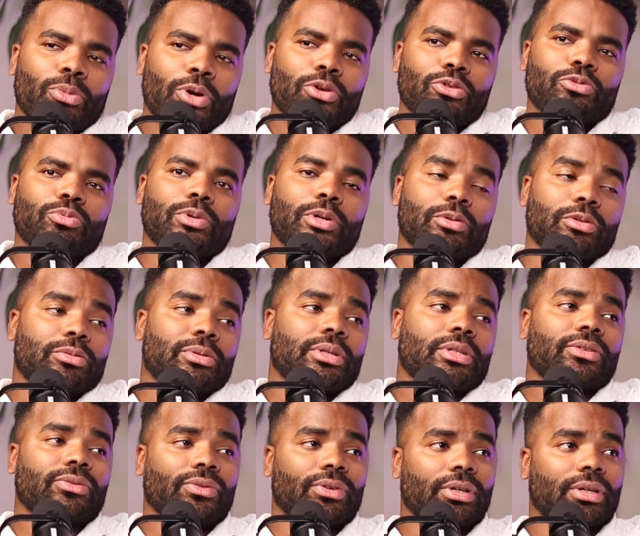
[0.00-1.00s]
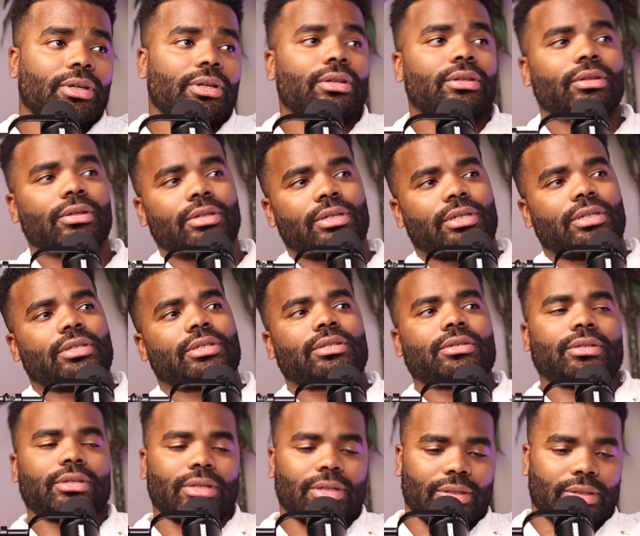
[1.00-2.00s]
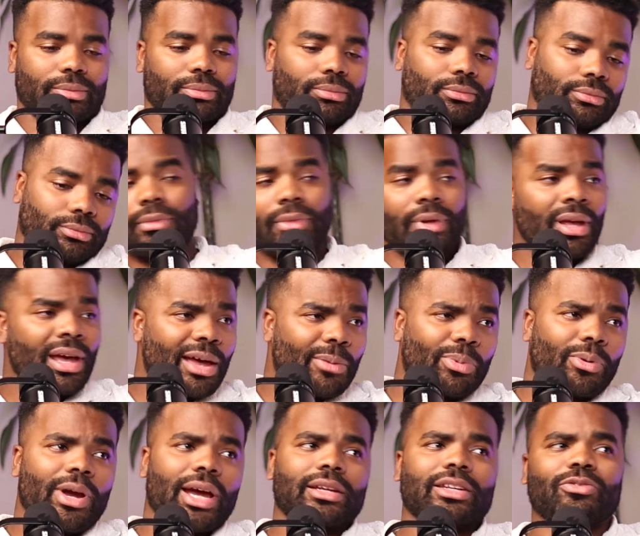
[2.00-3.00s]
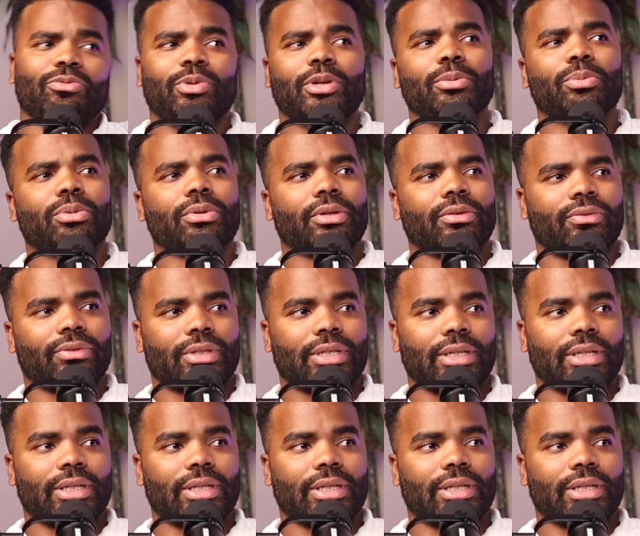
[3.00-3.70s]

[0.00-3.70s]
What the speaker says: most people, especially for these hyperactive people of